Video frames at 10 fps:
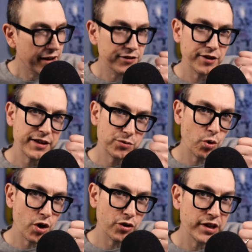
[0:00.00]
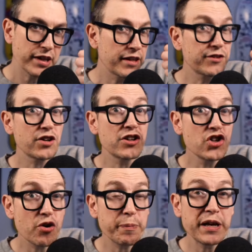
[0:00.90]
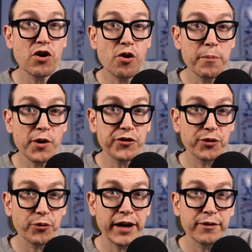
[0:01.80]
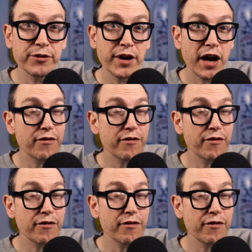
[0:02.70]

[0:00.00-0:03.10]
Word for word: So that's one. There's got to not be a lot of moss around.